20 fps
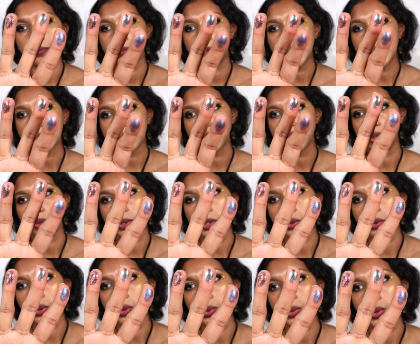texture when
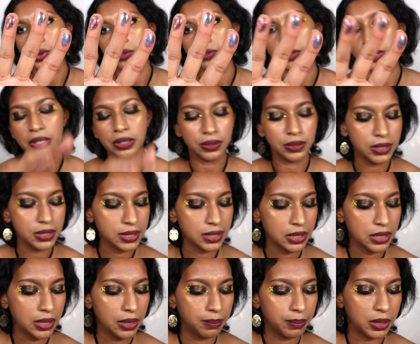you use your fingers.
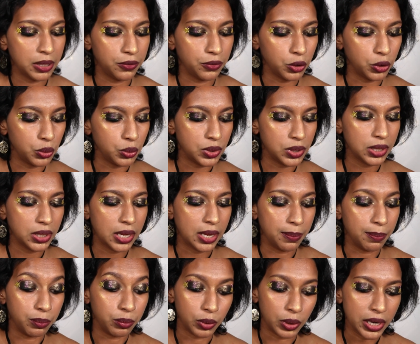But if you're using a
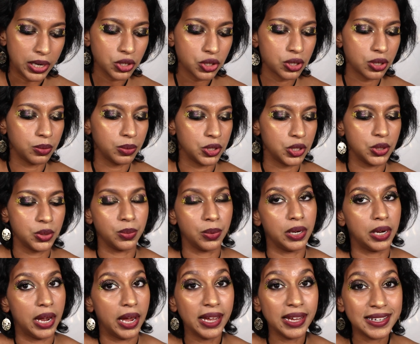brush, which is
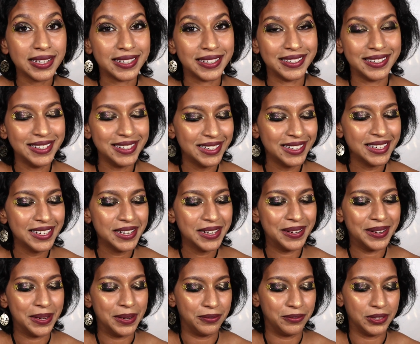what I did
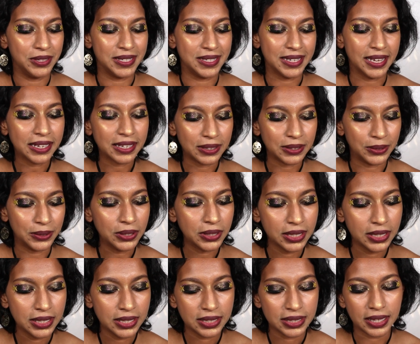for the second look,
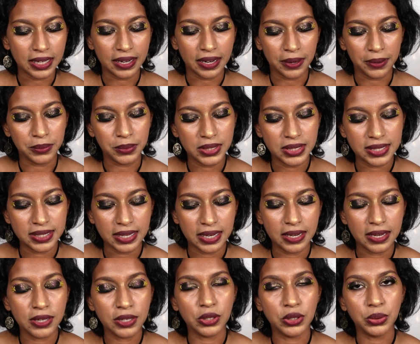then I would
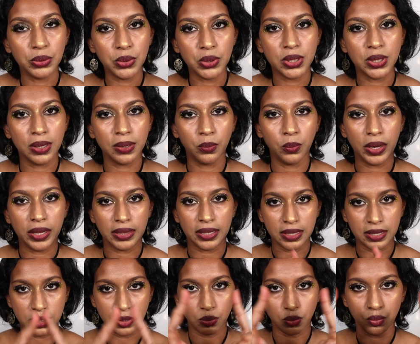say use one that
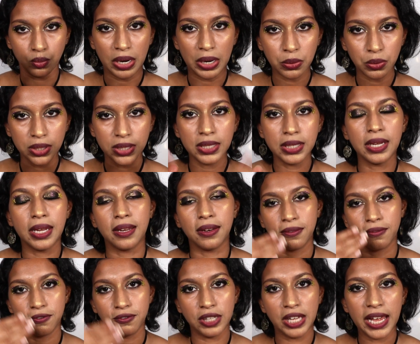is rounded
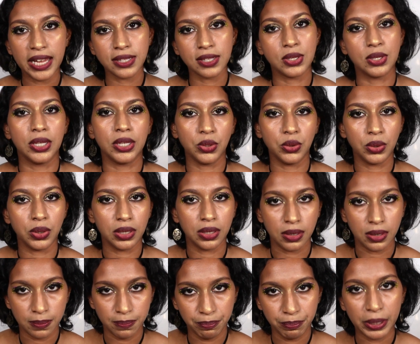and flat so that you
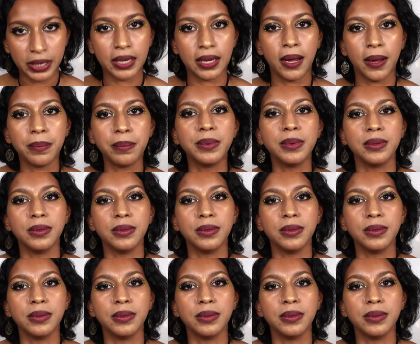can pick up